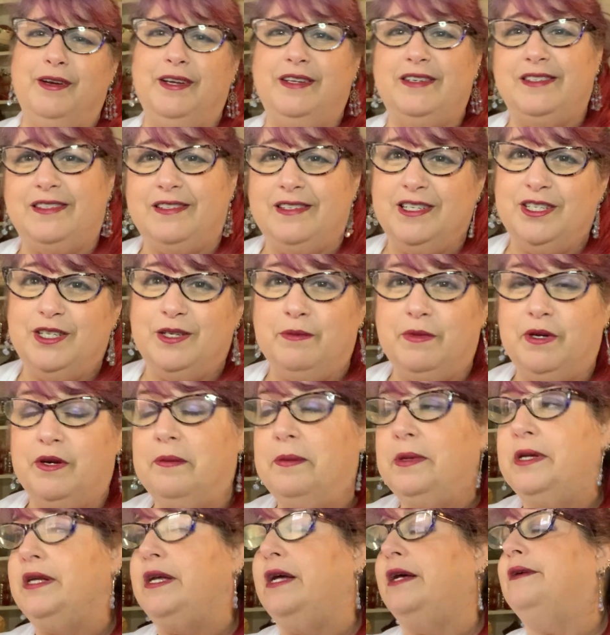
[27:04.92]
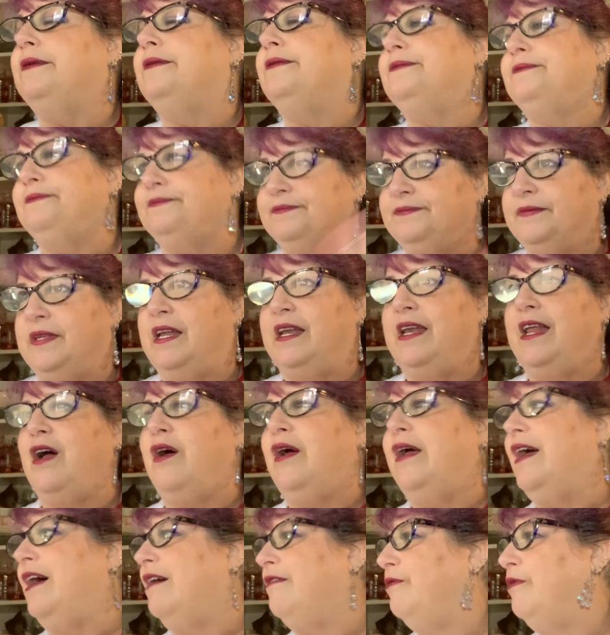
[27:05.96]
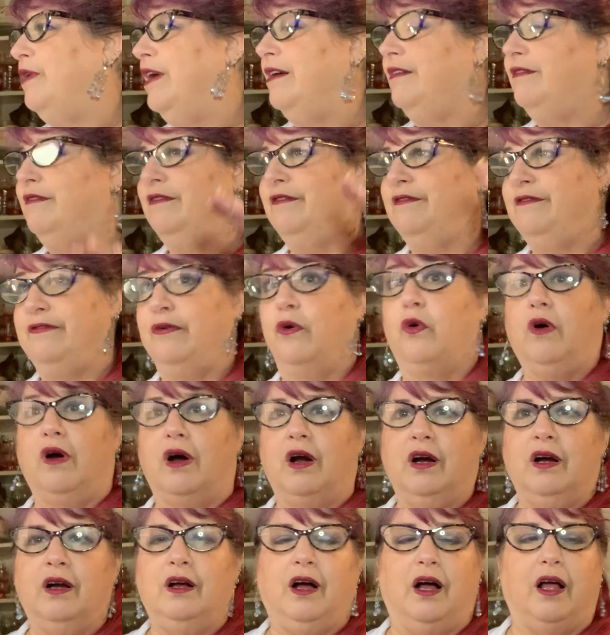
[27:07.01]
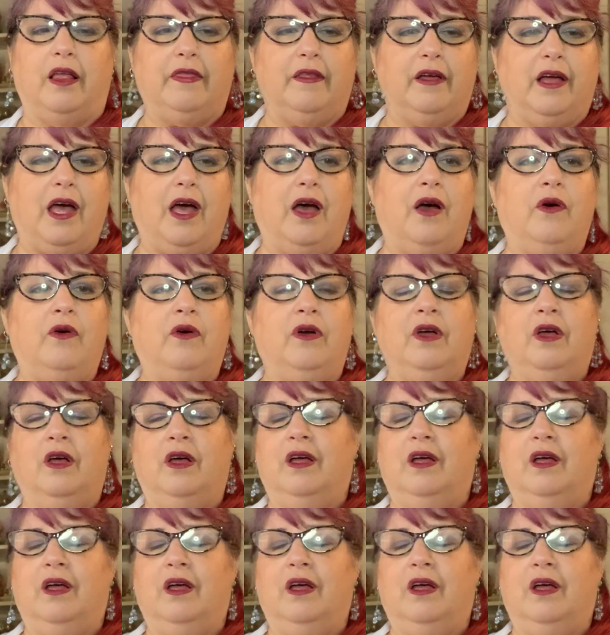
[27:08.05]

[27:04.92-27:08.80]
gonna stitch a Mirabilia. And now I have what, 4 on the go,